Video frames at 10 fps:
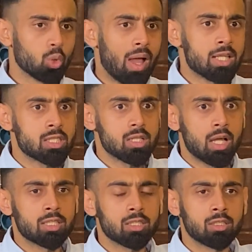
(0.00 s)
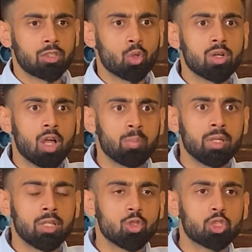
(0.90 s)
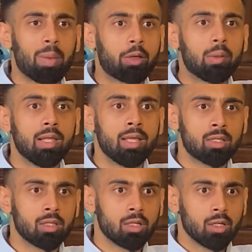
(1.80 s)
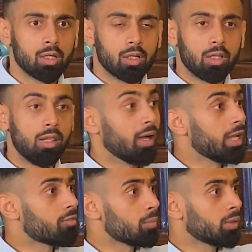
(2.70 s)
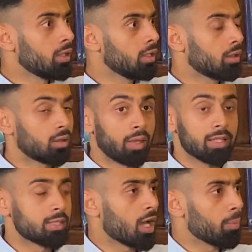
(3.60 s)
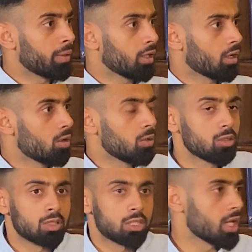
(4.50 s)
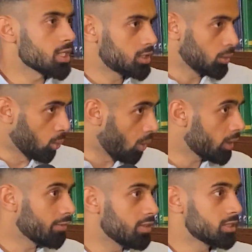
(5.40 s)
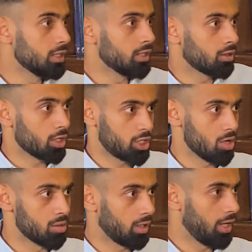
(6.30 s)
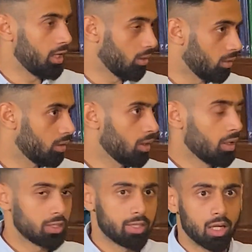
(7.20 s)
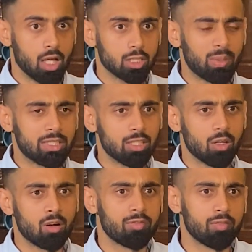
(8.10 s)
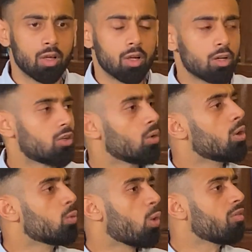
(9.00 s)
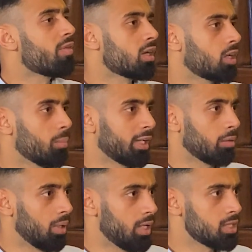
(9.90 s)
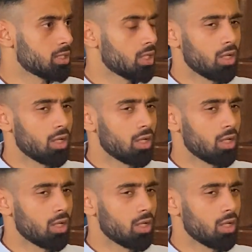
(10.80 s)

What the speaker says: So as a drone company, do you speculate, learning from the things that are happening around you, such as the war that we're seeing in Russia, Ukraine, or Israel, Gaza? We see a lot of drone warfare coming in place.